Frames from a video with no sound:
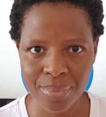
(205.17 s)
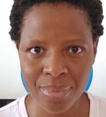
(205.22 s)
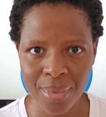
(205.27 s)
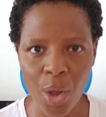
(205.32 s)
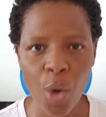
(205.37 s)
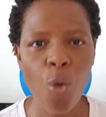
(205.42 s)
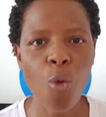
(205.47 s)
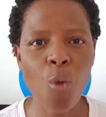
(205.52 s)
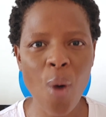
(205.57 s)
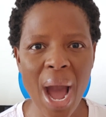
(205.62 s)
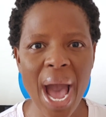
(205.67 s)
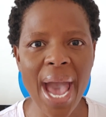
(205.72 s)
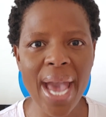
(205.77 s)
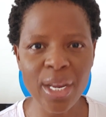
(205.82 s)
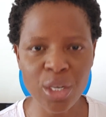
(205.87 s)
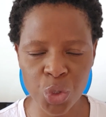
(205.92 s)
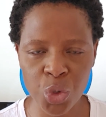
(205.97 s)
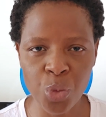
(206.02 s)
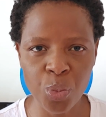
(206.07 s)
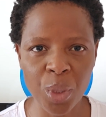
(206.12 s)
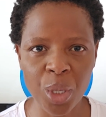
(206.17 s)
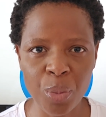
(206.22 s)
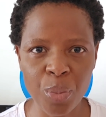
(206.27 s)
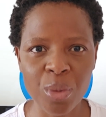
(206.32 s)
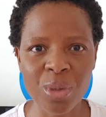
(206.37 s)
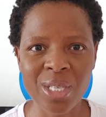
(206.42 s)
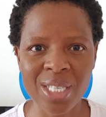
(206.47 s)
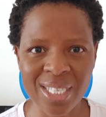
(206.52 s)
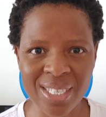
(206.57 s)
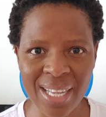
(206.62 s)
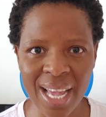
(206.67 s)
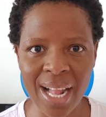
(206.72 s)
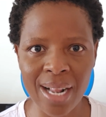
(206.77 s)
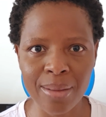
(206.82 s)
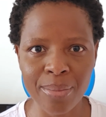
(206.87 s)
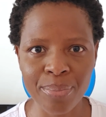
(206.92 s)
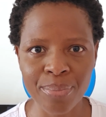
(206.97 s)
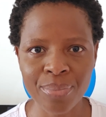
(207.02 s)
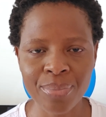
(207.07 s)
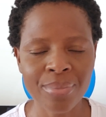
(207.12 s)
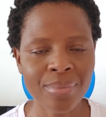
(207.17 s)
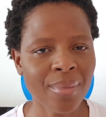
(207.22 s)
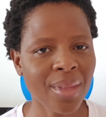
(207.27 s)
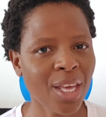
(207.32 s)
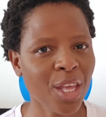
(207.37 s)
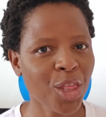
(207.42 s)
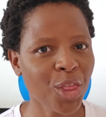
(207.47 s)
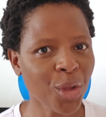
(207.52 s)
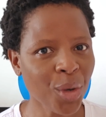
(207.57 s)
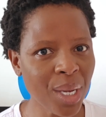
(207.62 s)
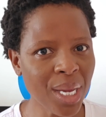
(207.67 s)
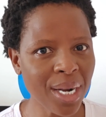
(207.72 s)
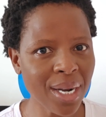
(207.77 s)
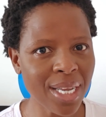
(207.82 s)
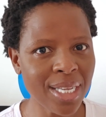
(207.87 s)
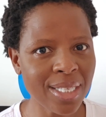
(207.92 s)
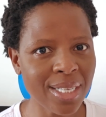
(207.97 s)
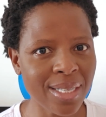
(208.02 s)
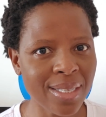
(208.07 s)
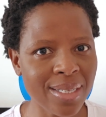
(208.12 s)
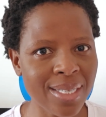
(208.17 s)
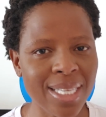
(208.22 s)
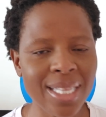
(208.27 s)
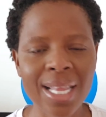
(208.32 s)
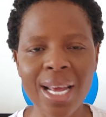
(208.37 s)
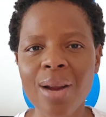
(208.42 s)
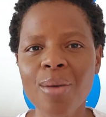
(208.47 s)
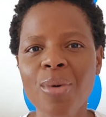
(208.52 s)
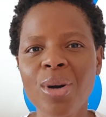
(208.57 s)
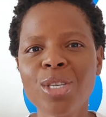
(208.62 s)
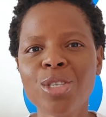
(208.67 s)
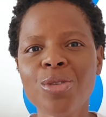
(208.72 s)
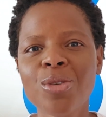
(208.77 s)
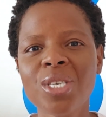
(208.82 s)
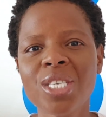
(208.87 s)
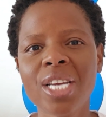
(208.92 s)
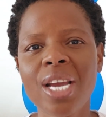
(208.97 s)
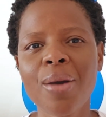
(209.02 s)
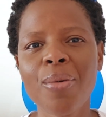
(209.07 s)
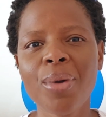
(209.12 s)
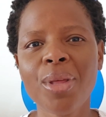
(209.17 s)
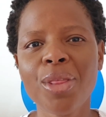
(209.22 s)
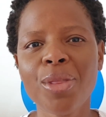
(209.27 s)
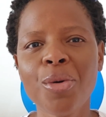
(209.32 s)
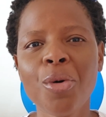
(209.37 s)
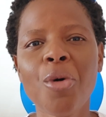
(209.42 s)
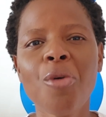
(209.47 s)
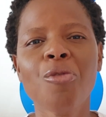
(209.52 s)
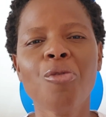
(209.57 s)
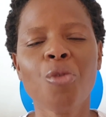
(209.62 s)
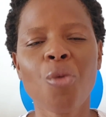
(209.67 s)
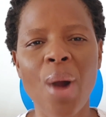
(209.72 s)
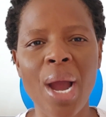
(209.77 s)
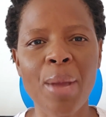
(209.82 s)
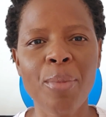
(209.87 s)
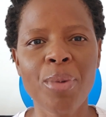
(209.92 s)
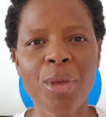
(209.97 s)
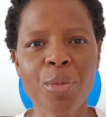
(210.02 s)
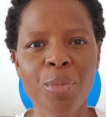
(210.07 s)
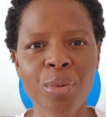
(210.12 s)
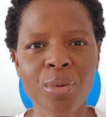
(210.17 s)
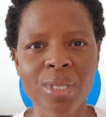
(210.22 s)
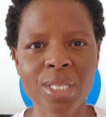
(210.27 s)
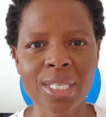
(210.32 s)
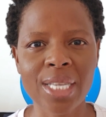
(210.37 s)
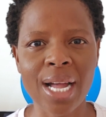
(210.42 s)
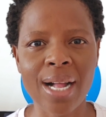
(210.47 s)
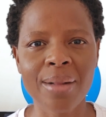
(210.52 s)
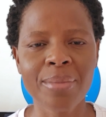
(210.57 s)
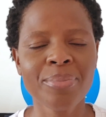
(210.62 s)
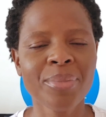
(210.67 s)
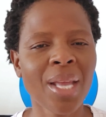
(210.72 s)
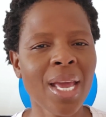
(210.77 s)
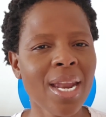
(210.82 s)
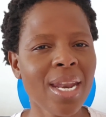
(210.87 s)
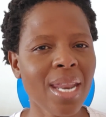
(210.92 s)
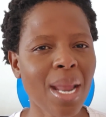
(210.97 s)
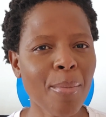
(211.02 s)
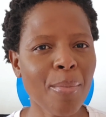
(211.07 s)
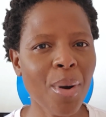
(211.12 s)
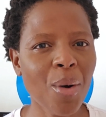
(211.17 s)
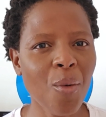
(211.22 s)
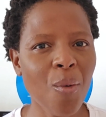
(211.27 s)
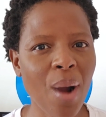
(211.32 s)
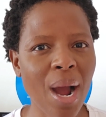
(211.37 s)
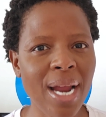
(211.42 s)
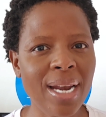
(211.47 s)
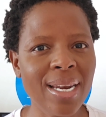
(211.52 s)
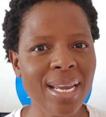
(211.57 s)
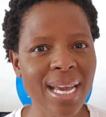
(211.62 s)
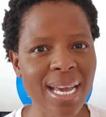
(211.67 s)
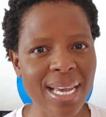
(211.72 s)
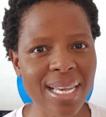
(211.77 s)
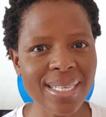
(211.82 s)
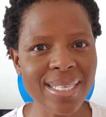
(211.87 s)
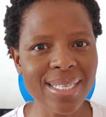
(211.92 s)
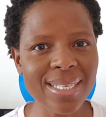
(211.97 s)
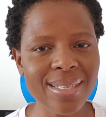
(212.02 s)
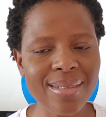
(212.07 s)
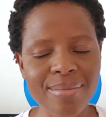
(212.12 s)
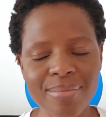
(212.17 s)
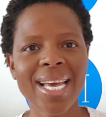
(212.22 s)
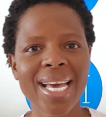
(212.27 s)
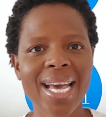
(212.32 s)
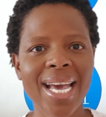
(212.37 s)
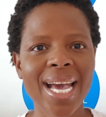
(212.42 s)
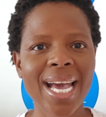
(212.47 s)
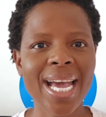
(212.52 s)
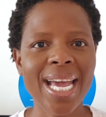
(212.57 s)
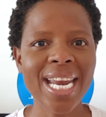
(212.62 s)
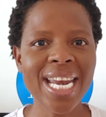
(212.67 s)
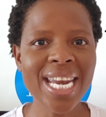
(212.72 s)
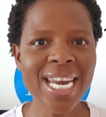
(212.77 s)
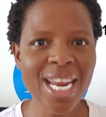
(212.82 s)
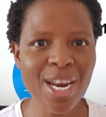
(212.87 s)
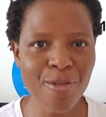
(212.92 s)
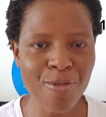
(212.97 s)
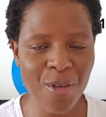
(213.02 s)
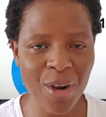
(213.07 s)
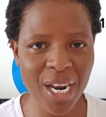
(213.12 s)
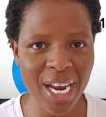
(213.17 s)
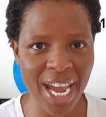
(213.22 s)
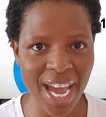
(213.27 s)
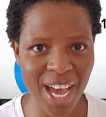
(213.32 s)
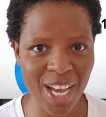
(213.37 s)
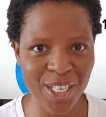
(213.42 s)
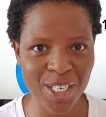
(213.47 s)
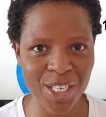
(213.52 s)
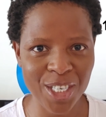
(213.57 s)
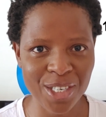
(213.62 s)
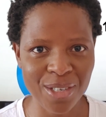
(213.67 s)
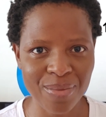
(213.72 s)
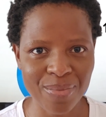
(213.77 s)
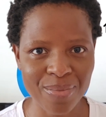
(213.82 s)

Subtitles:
Why do people sell? 3 reasons that I want to share with you of why people sell. Number 1 is need for cash.